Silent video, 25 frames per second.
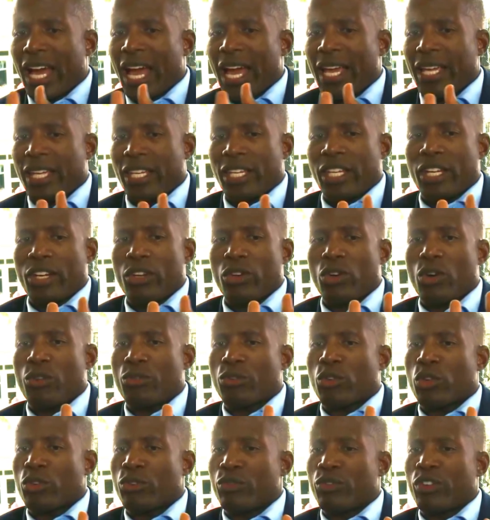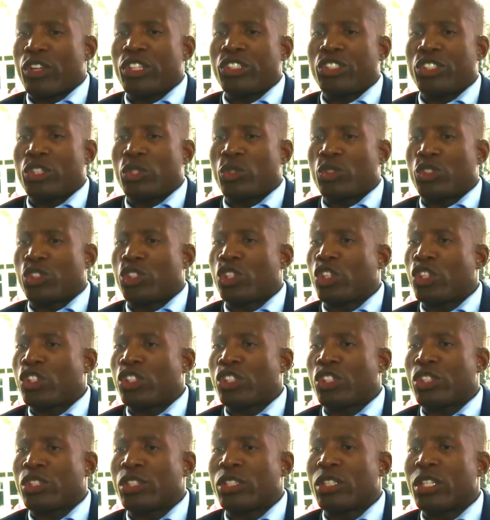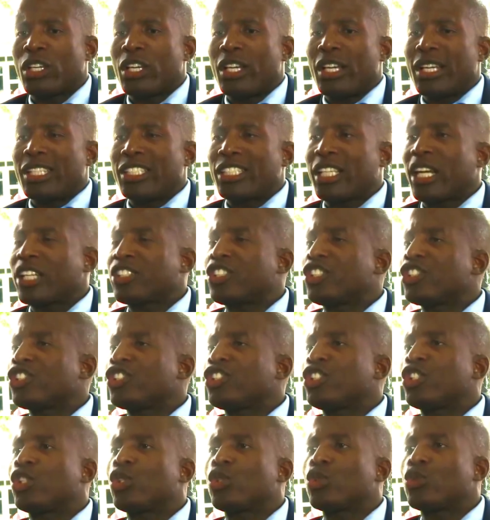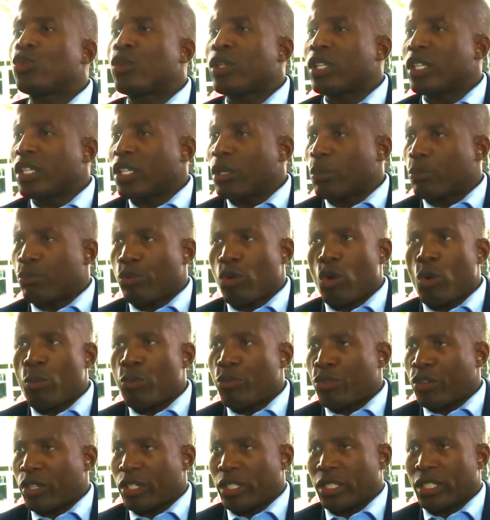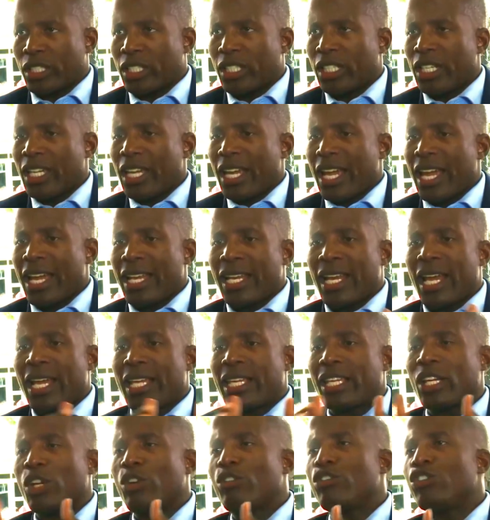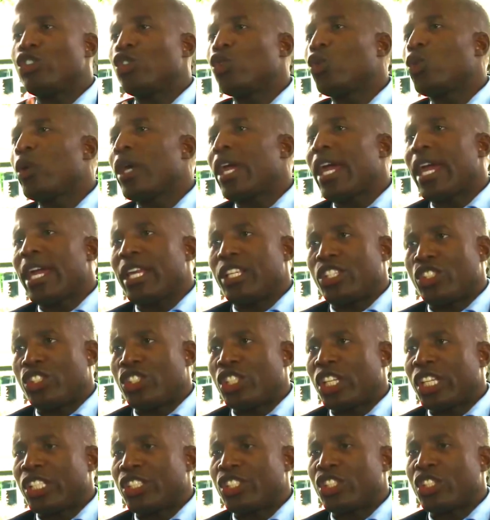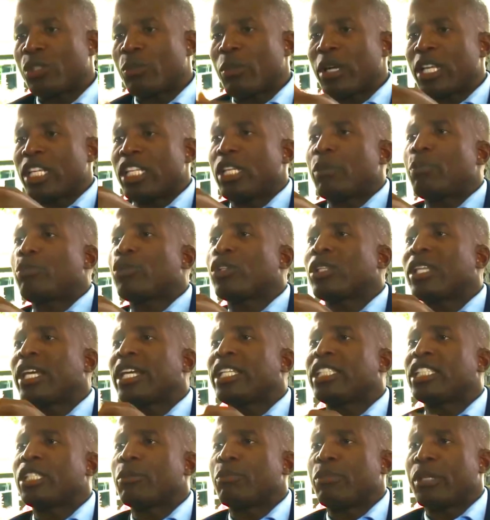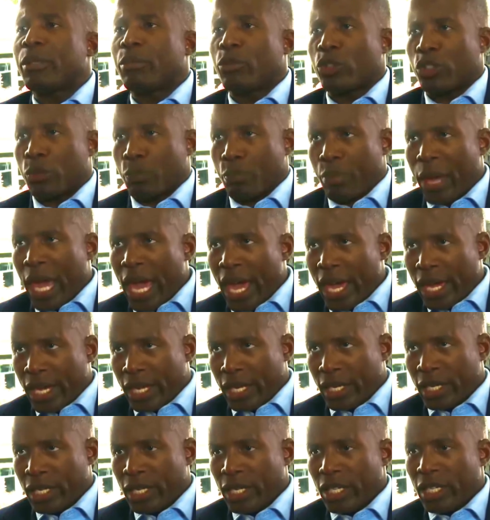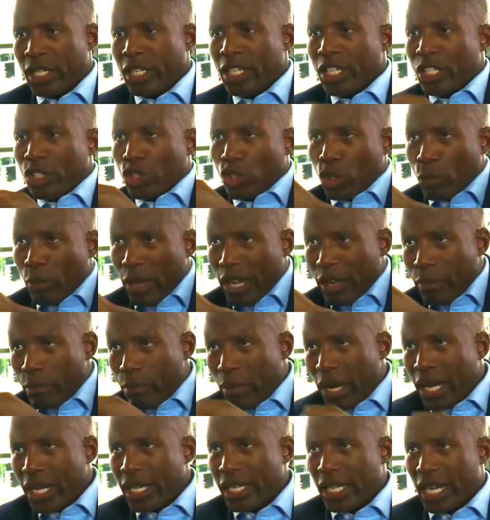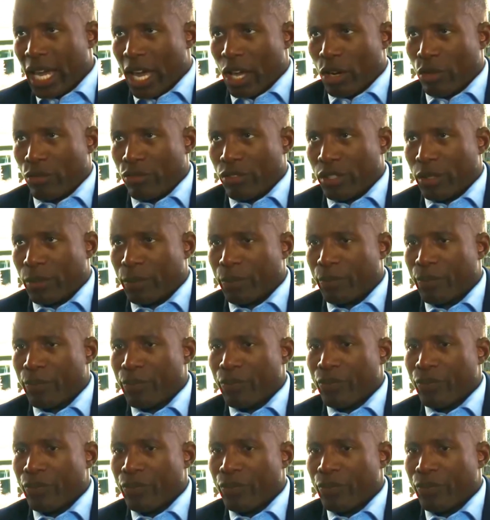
I hear of conventional churches touching children inappropriately. And I hear of new age churches manipulating people's pain to make money out of them.